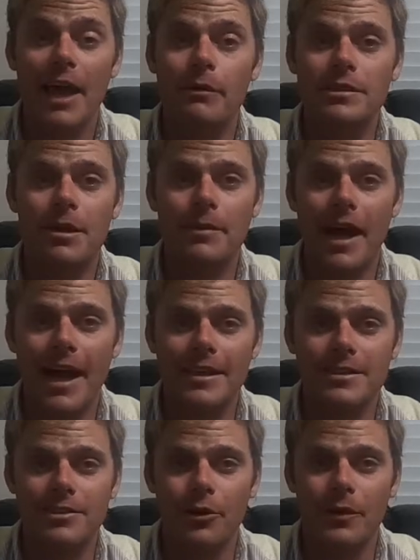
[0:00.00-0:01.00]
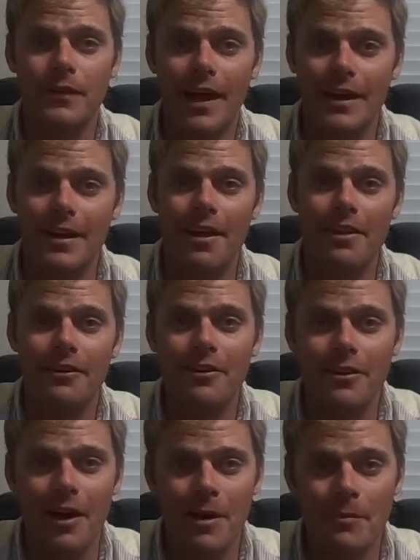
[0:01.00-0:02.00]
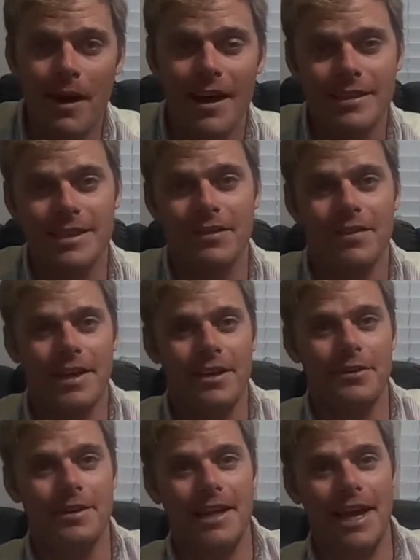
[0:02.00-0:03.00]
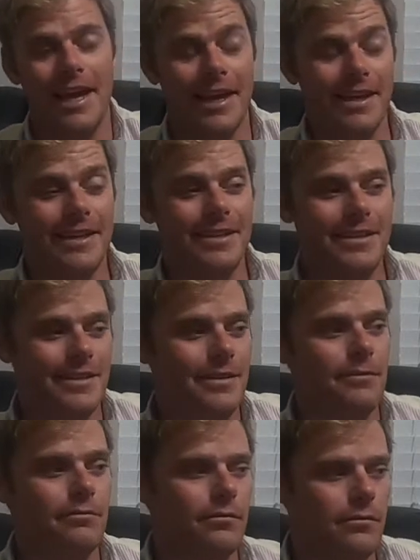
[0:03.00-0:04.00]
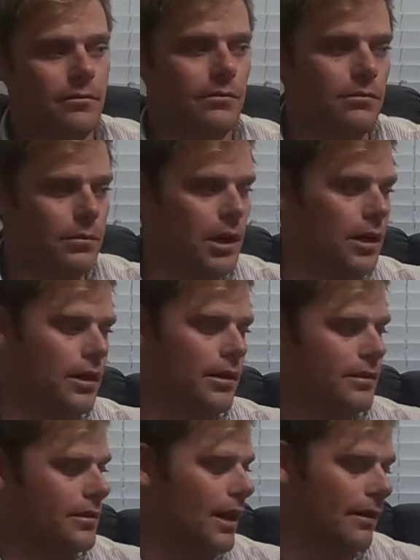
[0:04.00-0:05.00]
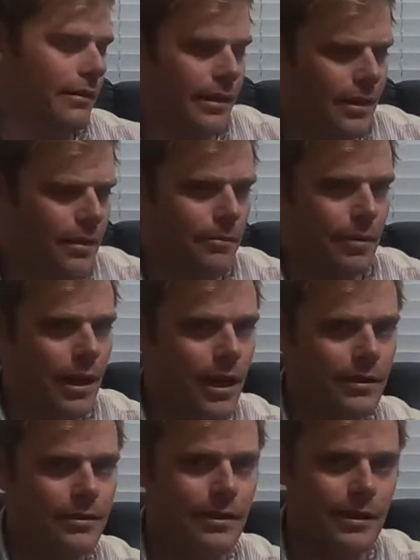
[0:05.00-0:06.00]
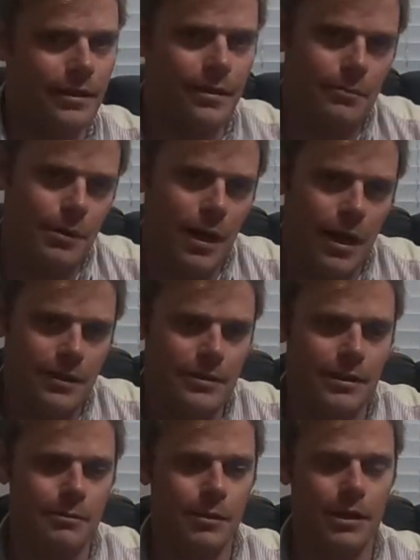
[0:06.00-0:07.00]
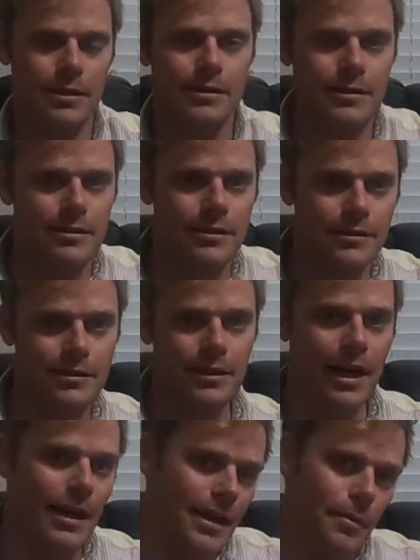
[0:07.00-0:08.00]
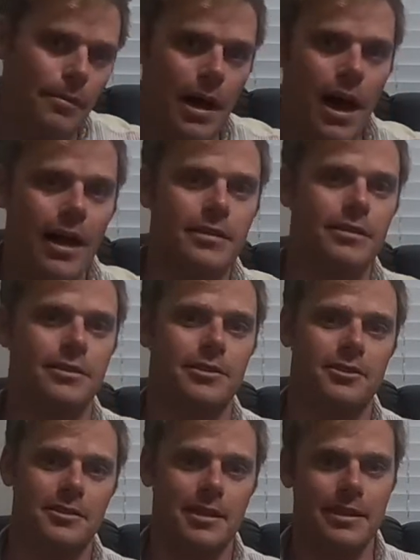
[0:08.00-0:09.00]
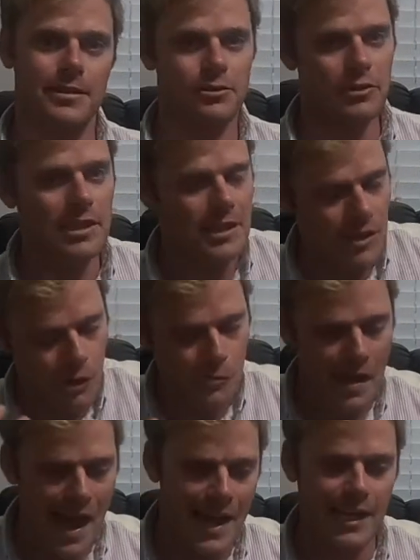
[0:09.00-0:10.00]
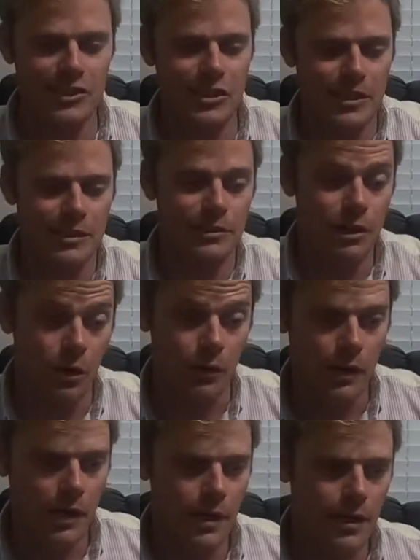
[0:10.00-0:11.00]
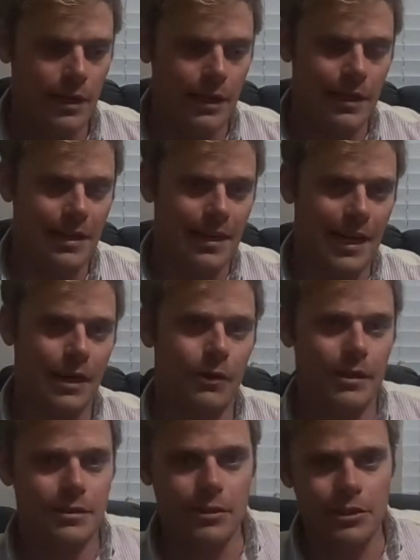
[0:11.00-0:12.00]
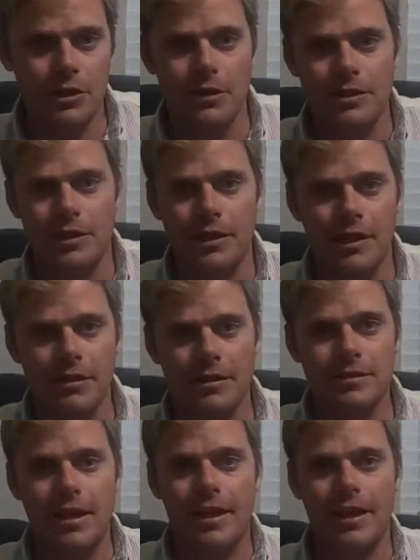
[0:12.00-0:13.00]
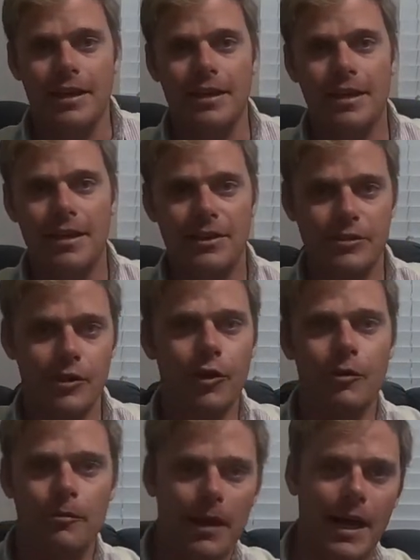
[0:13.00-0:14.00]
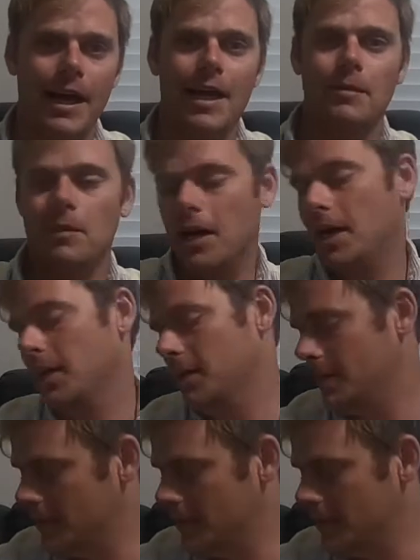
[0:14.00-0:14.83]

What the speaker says: Hey, what's up guys? So we've got another unboxing video today, but it's not really an unboxing because it's not in a box, it's just in its retail packaging. So anyways, I'll show it to you here in a second. Don't mind my